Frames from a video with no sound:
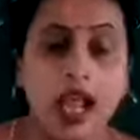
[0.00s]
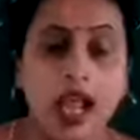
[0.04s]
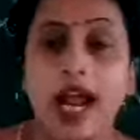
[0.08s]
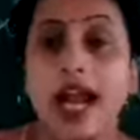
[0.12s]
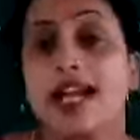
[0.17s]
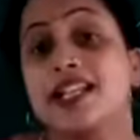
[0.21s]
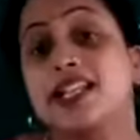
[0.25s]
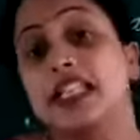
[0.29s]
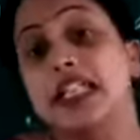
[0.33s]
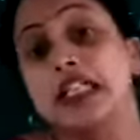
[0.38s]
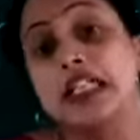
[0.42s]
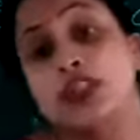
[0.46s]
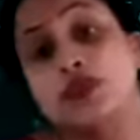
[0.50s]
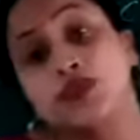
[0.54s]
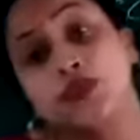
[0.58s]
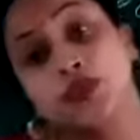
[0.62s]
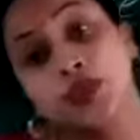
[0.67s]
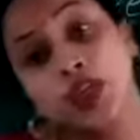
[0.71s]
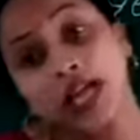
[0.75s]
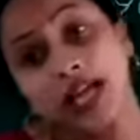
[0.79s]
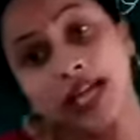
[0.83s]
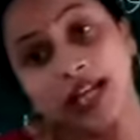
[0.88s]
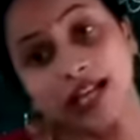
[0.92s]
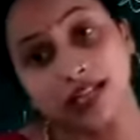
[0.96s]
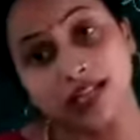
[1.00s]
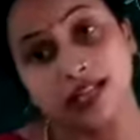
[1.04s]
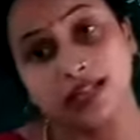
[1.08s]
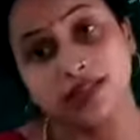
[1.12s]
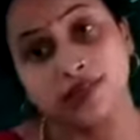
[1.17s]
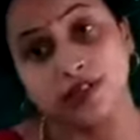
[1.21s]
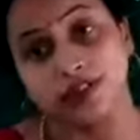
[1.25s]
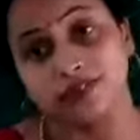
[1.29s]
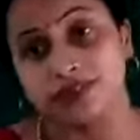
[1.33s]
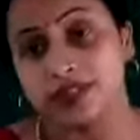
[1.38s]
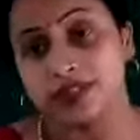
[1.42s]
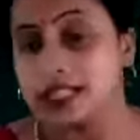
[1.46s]
And Satpura
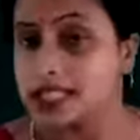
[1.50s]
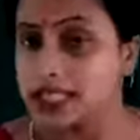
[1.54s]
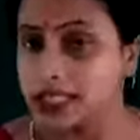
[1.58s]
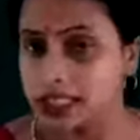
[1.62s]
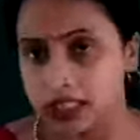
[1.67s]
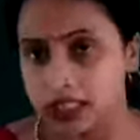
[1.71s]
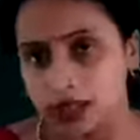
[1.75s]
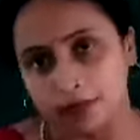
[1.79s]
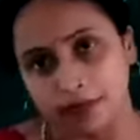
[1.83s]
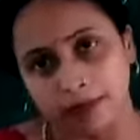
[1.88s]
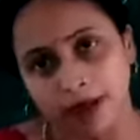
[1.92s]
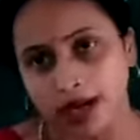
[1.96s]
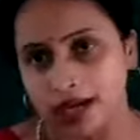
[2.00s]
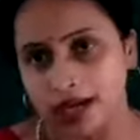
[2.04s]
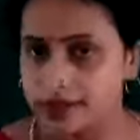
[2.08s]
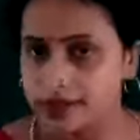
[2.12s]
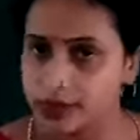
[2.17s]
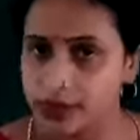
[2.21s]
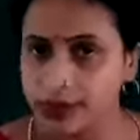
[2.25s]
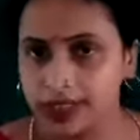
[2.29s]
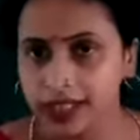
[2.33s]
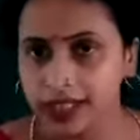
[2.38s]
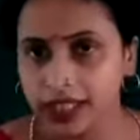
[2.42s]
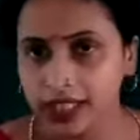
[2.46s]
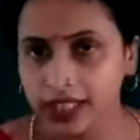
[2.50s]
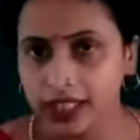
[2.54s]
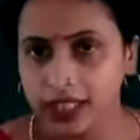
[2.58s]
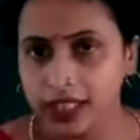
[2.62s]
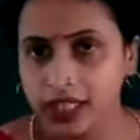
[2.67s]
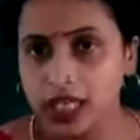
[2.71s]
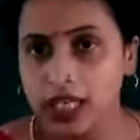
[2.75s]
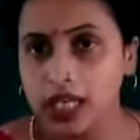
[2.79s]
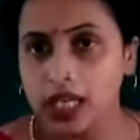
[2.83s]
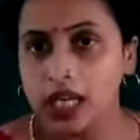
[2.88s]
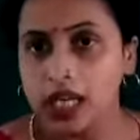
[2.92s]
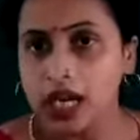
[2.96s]
Hills of the southern part. Okay?
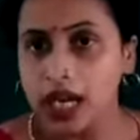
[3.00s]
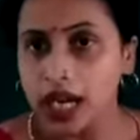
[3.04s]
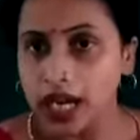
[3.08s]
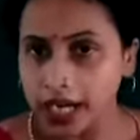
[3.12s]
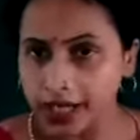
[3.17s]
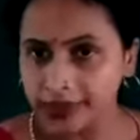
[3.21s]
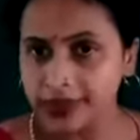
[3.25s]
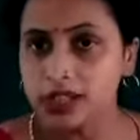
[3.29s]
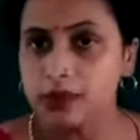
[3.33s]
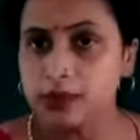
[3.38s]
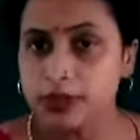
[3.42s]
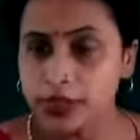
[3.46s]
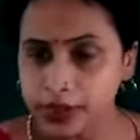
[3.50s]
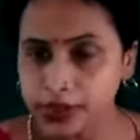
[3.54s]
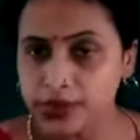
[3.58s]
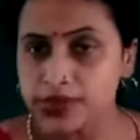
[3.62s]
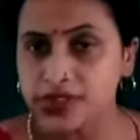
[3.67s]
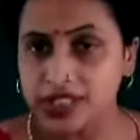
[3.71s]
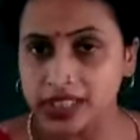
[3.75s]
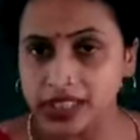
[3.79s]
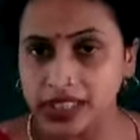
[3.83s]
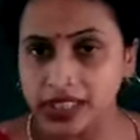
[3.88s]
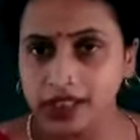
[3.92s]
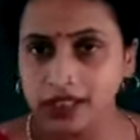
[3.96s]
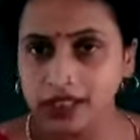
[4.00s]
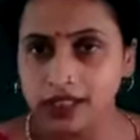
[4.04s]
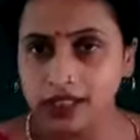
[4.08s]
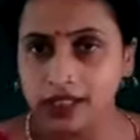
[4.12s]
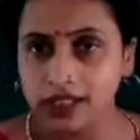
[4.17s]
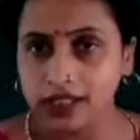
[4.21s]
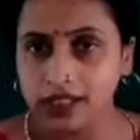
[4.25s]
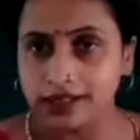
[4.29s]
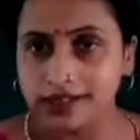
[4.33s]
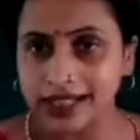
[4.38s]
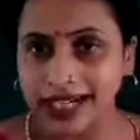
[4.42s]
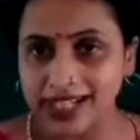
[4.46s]
Are you able to see
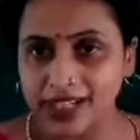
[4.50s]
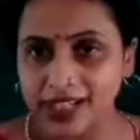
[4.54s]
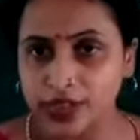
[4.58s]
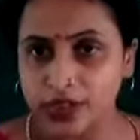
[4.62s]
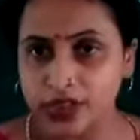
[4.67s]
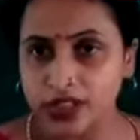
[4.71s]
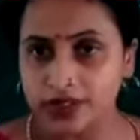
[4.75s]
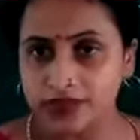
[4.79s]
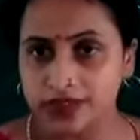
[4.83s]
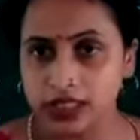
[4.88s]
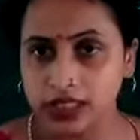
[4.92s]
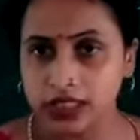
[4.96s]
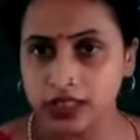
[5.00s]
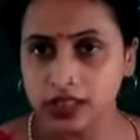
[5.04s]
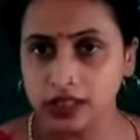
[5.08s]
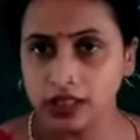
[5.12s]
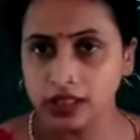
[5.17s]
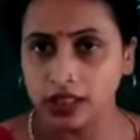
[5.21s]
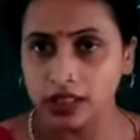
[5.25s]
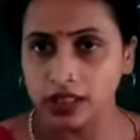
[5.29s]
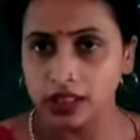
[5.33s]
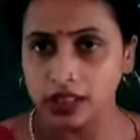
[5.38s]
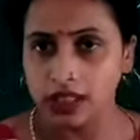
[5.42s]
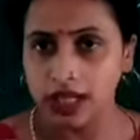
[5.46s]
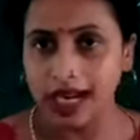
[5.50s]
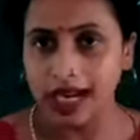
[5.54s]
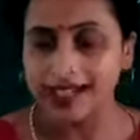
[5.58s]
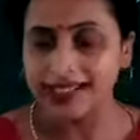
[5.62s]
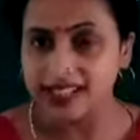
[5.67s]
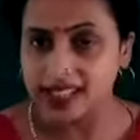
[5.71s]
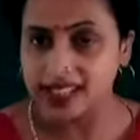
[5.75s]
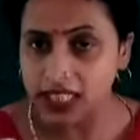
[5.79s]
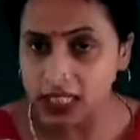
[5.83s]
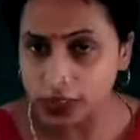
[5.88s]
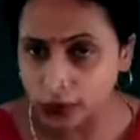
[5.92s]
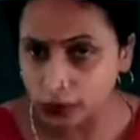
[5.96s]
that river and
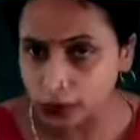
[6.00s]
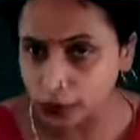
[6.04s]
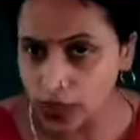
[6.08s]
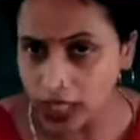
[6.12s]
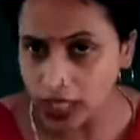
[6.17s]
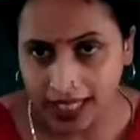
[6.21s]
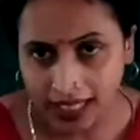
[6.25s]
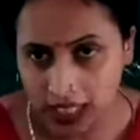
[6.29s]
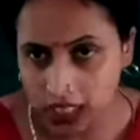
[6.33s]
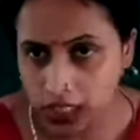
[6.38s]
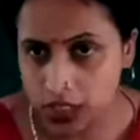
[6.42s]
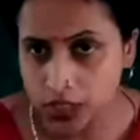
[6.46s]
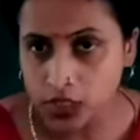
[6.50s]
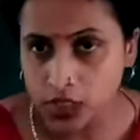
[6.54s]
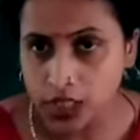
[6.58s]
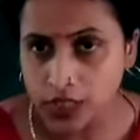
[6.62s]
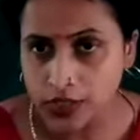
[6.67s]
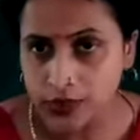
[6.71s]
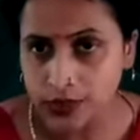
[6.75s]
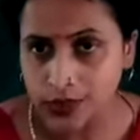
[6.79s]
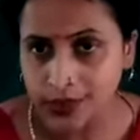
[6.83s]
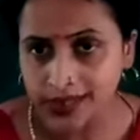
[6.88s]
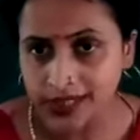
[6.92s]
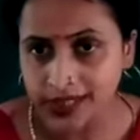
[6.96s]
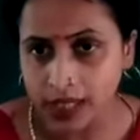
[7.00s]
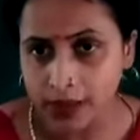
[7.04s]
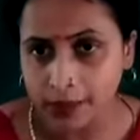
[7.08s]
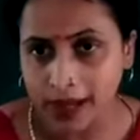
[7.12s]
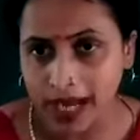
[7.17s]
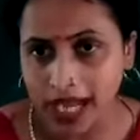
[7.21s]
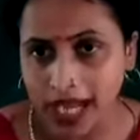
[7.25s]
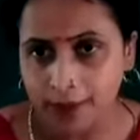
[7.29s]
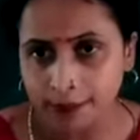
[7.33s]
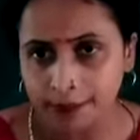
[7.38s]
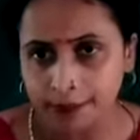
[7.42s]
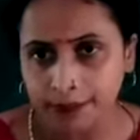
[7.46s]
the Satpura Hills also in the
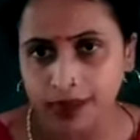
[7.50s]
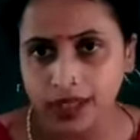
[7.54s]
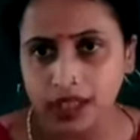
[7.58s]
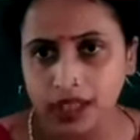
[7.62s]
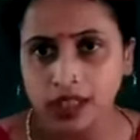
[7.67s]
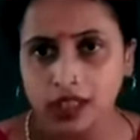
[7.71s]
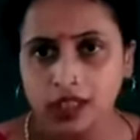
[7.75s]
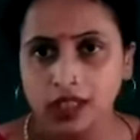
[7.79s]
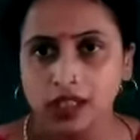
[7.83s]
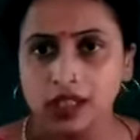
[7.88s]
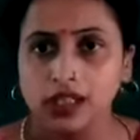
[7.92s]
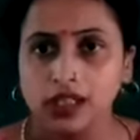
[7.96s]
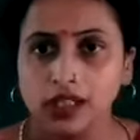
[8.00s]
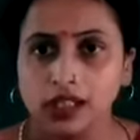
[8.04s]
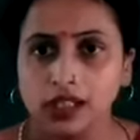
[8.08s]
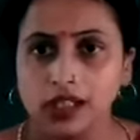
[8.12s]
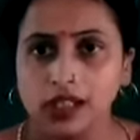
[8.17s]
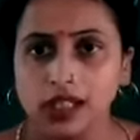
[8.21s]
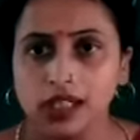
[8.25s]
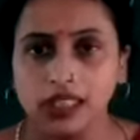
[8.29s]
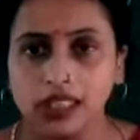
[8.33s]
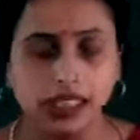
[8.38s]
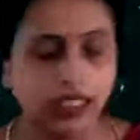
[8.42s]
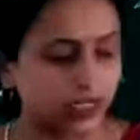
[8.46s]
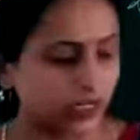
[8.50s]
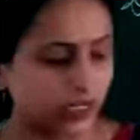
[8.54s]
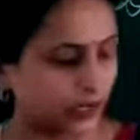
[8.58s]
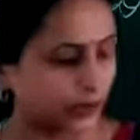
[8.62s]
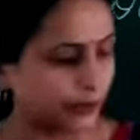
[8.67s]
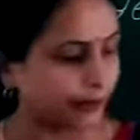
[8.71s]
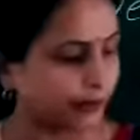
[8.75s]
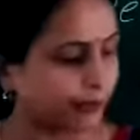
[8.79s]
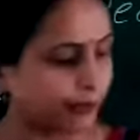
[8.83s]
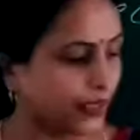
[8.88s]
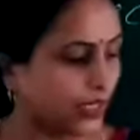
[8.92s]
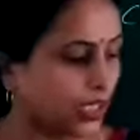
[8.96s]
map? Clear.
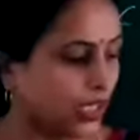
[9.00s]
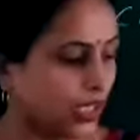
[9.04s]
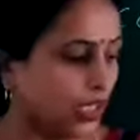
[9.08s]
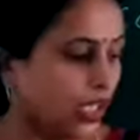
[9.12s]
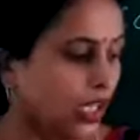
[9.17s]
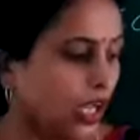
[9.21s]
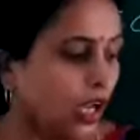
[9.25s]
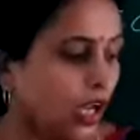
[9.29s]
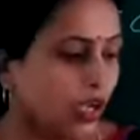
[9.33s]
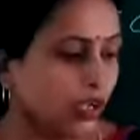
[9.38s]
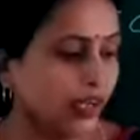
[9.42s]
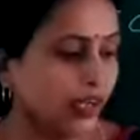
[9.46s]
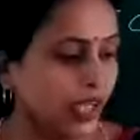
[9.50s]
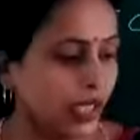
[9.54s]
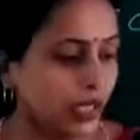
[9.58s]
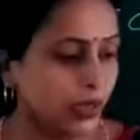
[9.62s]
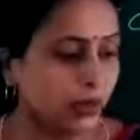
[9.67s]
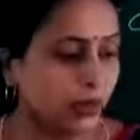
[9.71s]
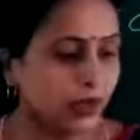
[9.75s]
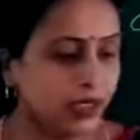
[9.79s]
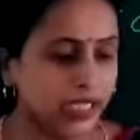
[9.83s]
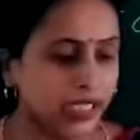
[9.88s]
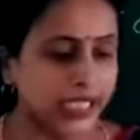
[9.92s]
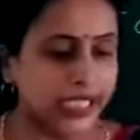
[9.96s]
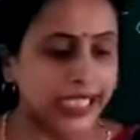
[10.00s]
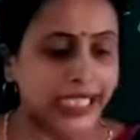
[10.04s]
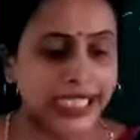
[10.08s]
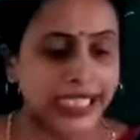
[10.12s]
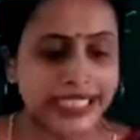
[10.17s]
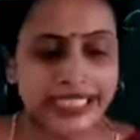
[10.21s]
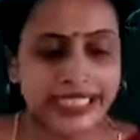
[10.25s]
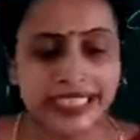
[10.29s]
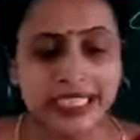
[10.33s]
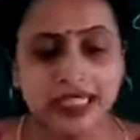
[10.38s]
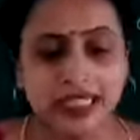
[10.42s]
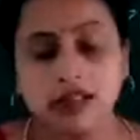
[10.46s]
Now, it
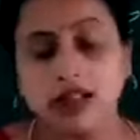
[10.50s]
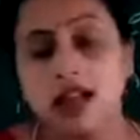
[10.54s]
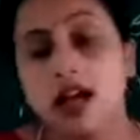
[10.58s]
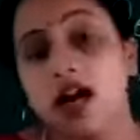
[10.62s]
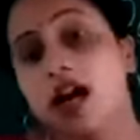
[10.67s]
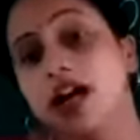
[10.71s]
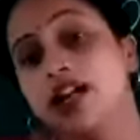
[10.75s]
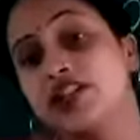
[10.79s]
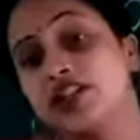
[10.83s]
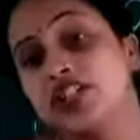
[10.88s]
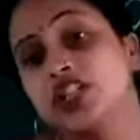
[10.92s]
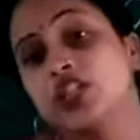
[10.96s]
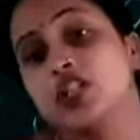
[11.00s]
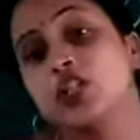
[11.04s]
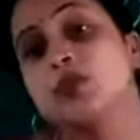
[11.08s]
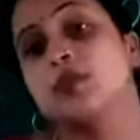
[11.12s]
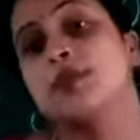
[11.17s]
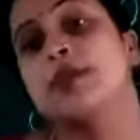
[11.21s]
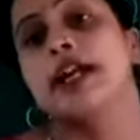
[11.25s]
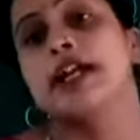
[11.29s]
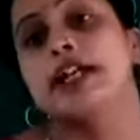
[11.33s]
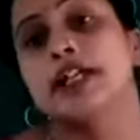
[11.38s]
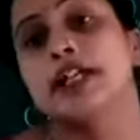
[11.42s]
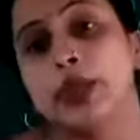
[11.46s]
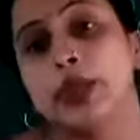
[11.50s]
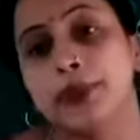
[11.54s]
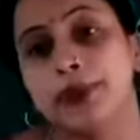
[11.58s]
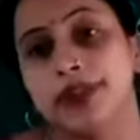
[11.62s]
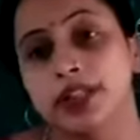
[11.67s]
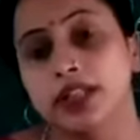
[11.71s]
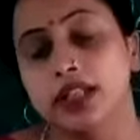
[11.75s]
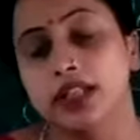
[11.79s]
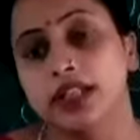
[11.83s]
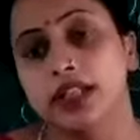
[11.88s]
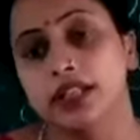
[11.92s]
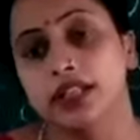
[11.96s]
is the largest plateau
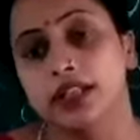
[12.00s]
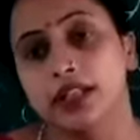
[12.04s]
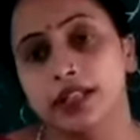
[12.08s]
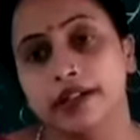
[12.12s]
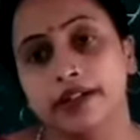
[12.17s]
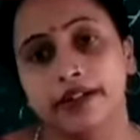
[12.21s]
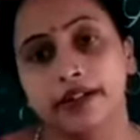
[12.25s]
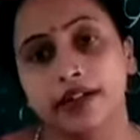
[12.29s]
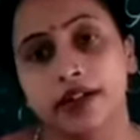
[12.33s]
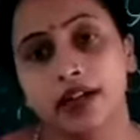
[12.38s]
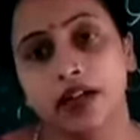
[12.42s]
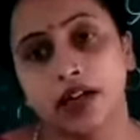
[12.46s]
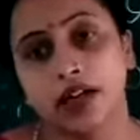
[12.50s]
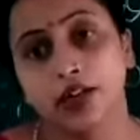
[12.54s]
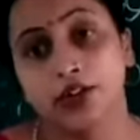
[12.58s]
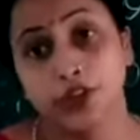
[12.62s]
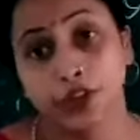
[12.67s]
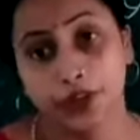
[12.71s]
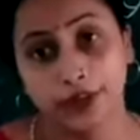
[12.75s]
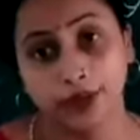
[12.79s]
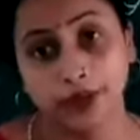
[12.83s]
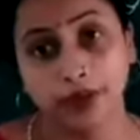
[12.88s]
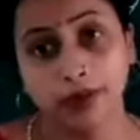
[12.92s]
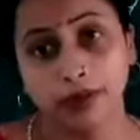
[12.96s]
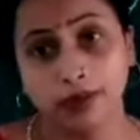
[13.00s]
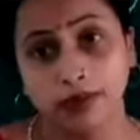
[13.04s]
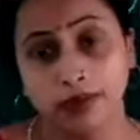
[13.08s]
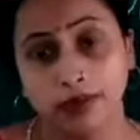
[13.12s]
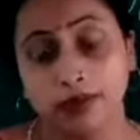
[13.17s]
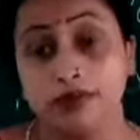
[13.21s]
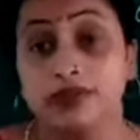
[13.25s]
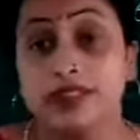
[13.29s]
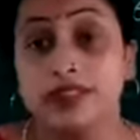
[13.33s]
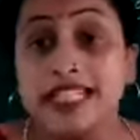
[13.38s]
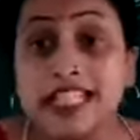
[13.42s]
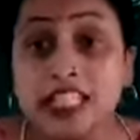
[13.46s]
in India.
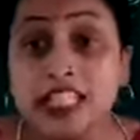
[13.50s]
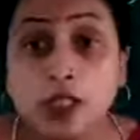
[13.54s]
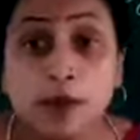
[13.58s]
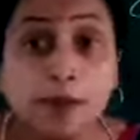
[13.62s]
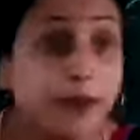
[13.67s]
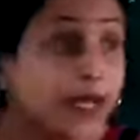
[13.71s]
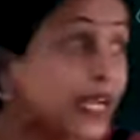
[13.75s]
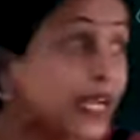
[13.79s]
This